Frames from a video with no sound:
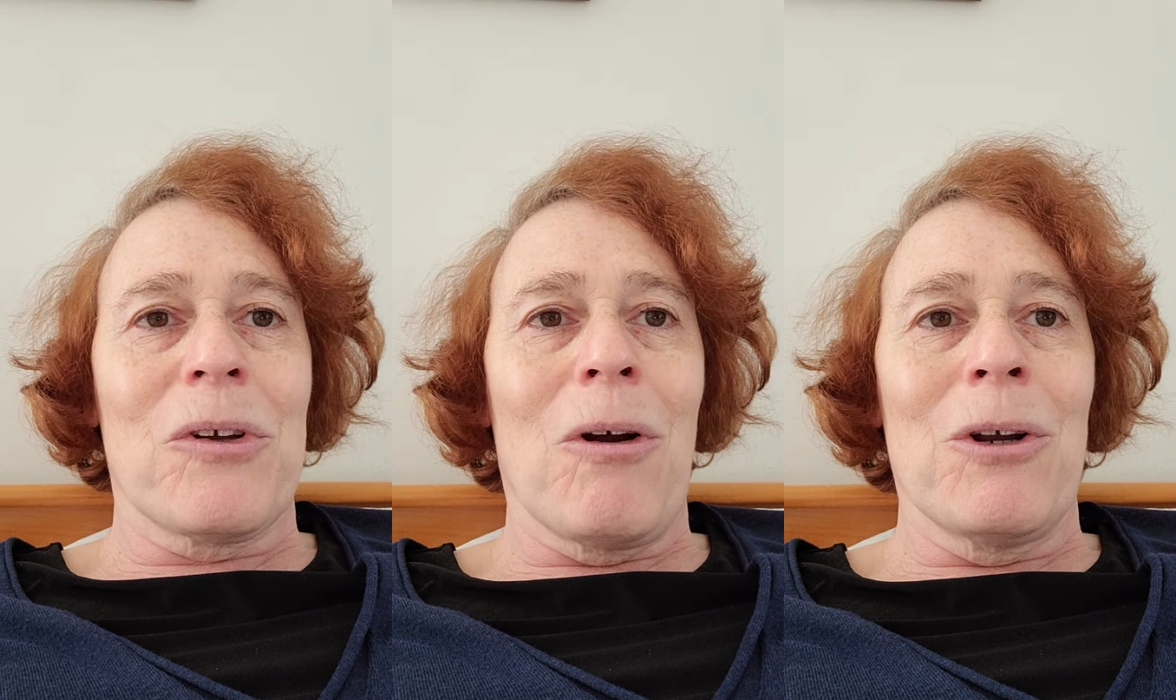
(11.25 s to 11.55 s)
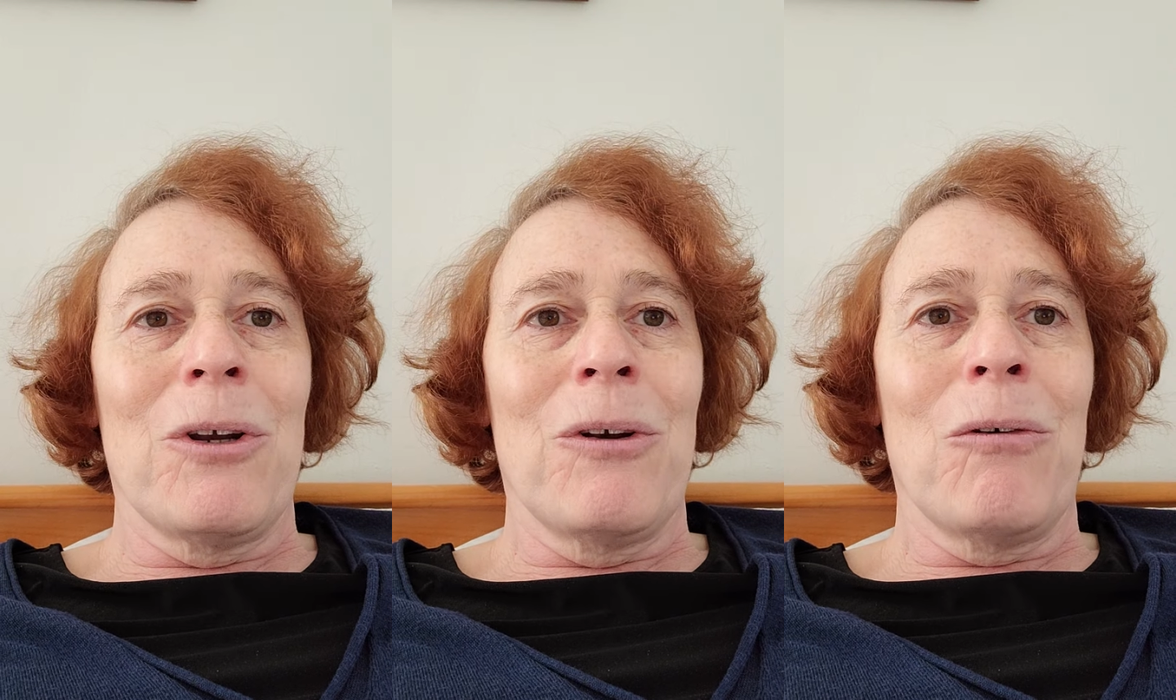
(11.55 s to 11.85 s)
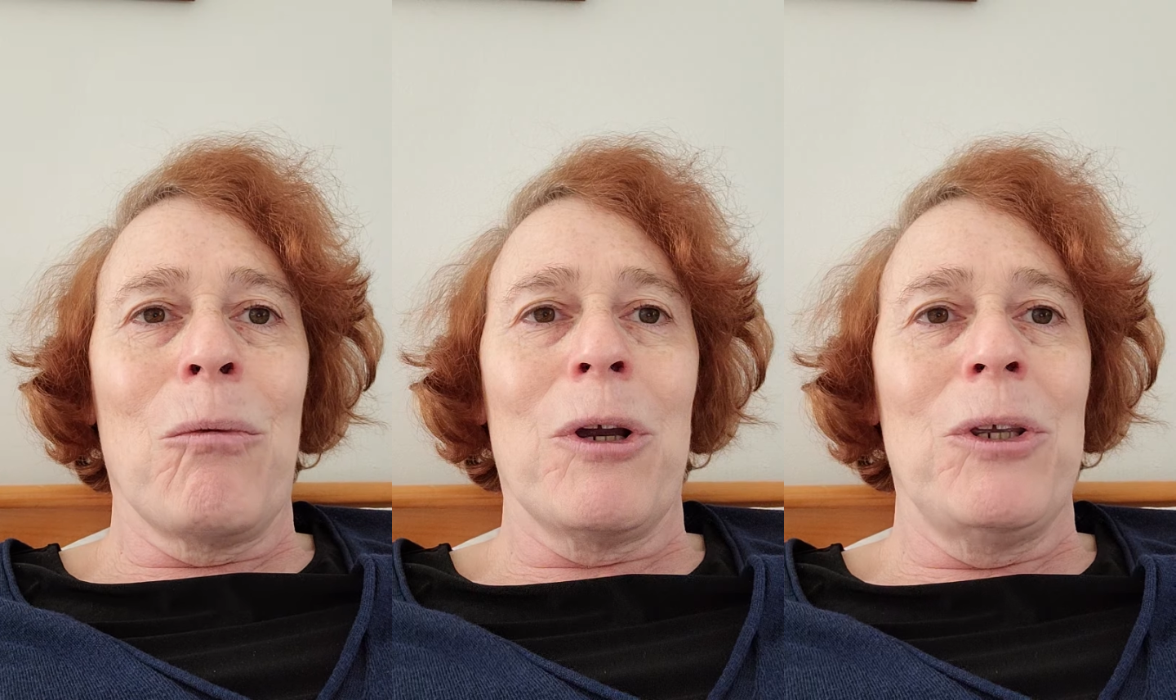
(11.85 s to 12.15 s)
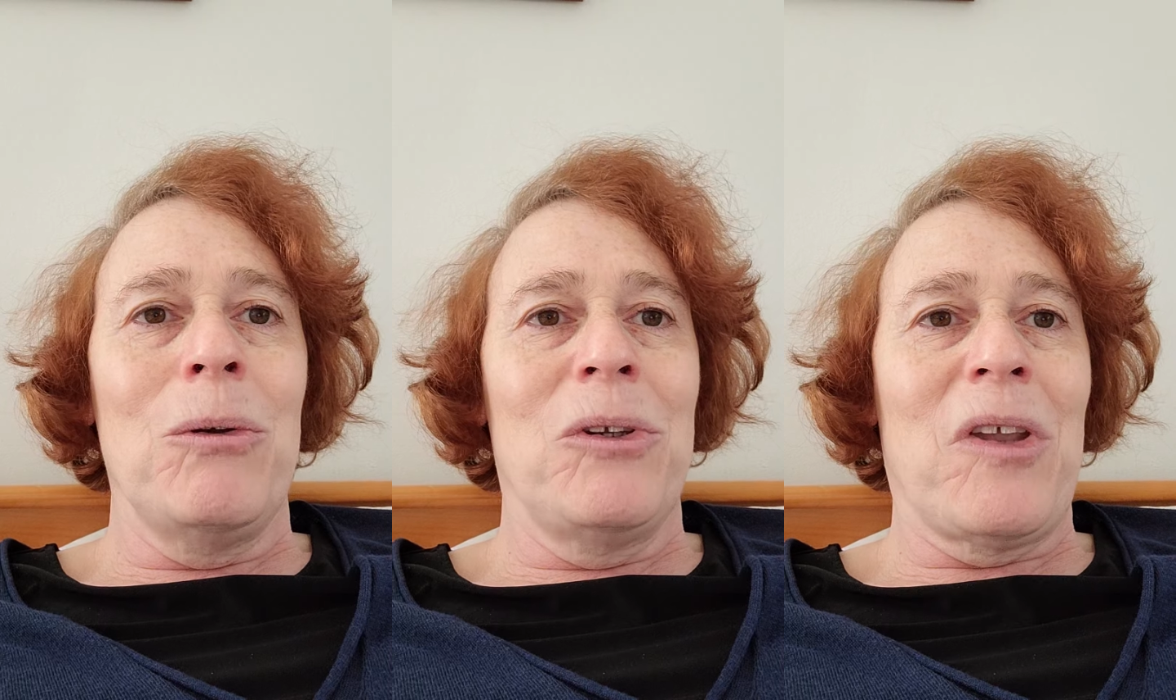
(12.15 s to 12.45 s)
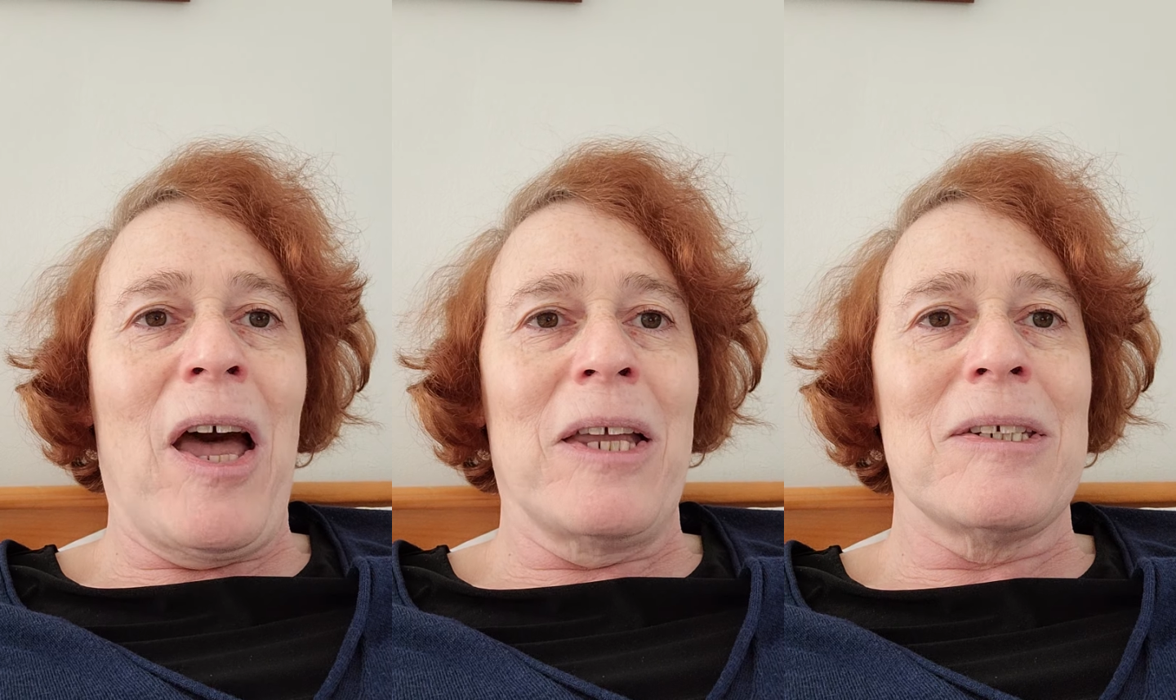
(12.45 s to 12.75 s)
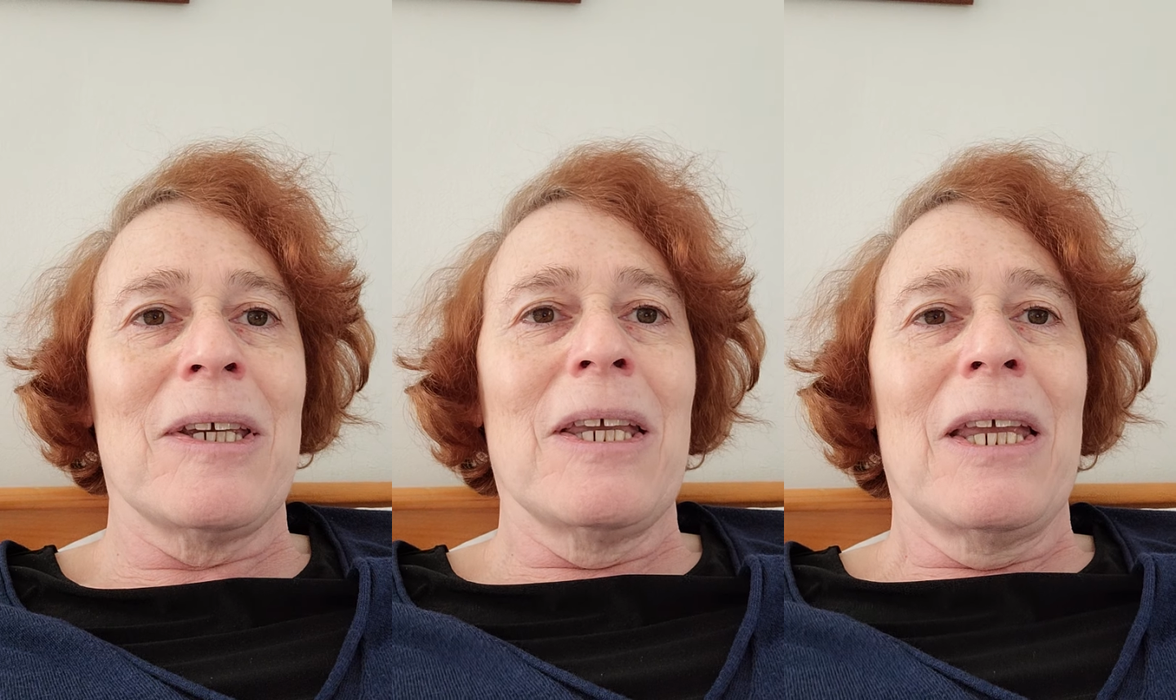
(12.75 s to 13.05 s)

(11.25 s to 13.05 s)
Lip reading: garden, where you sat,